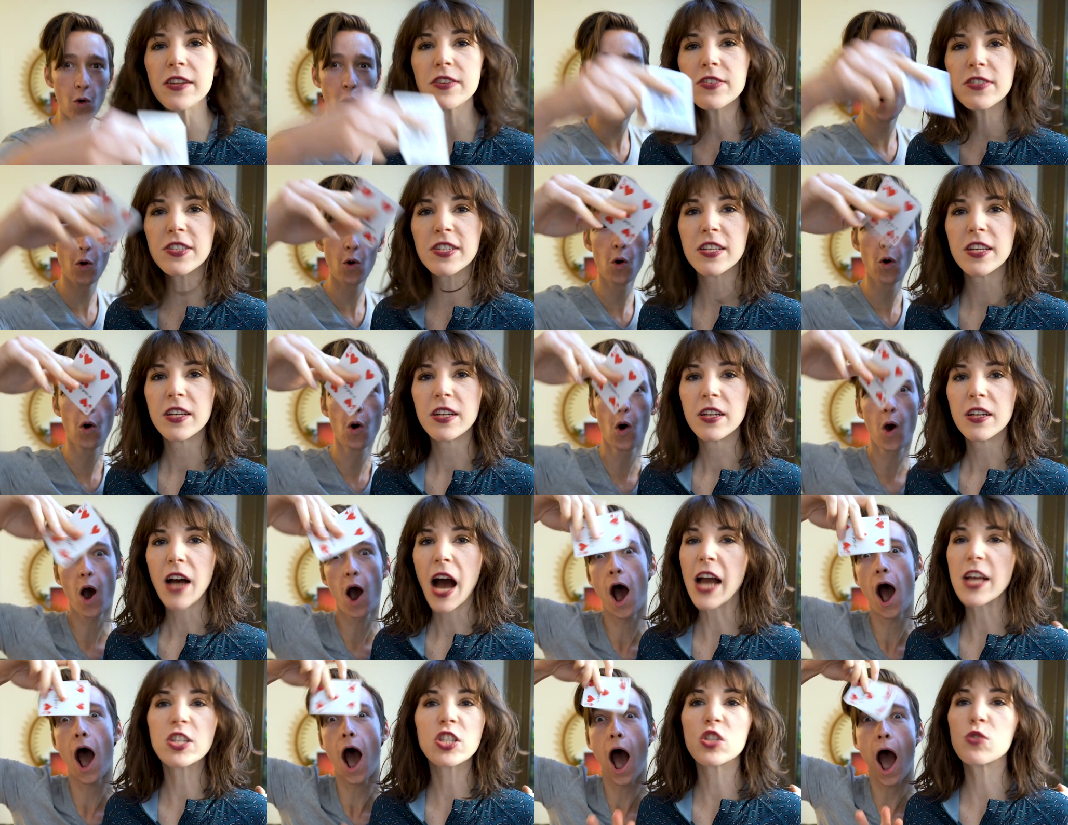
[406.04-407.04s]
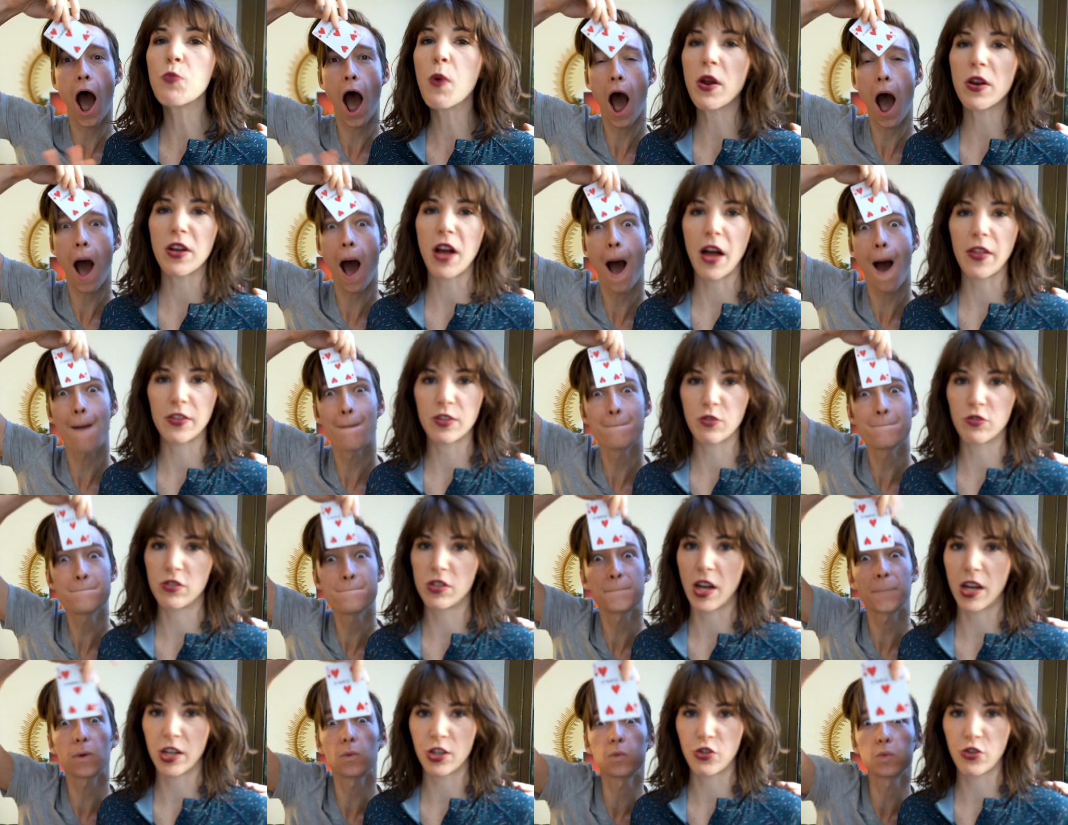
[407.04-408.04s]
Speaker 1: is, I swear to God, this was
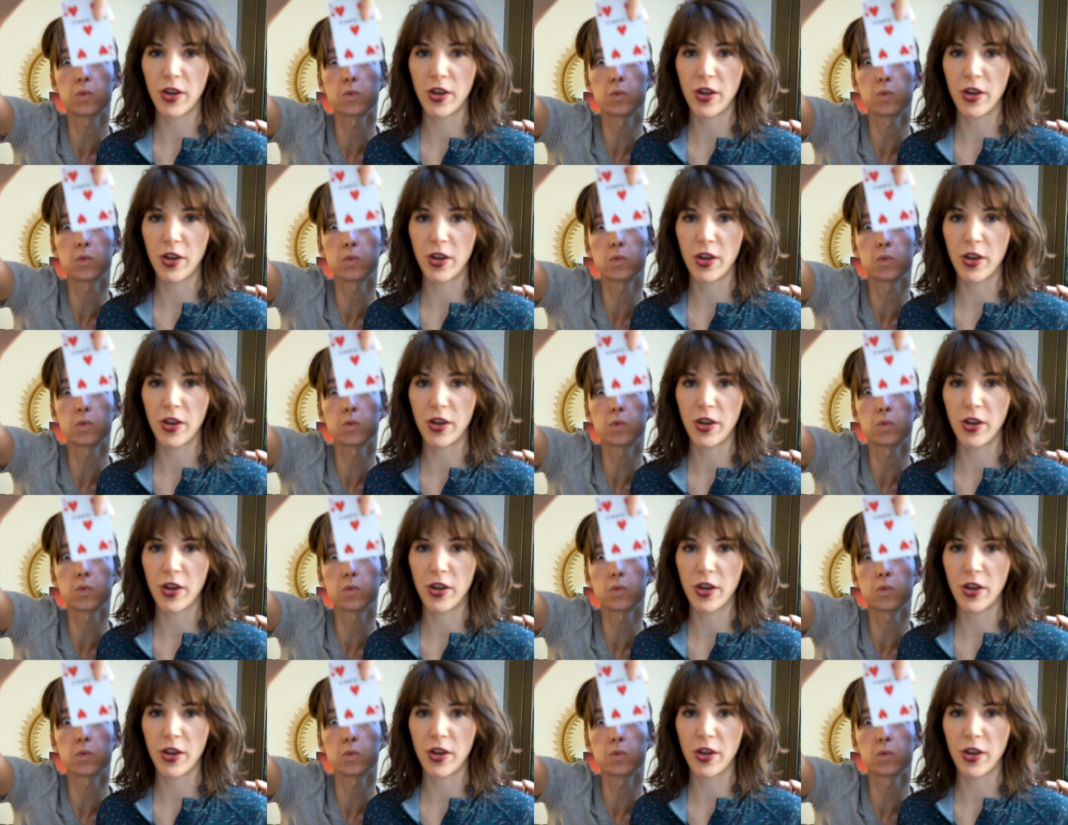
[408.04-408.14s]
not a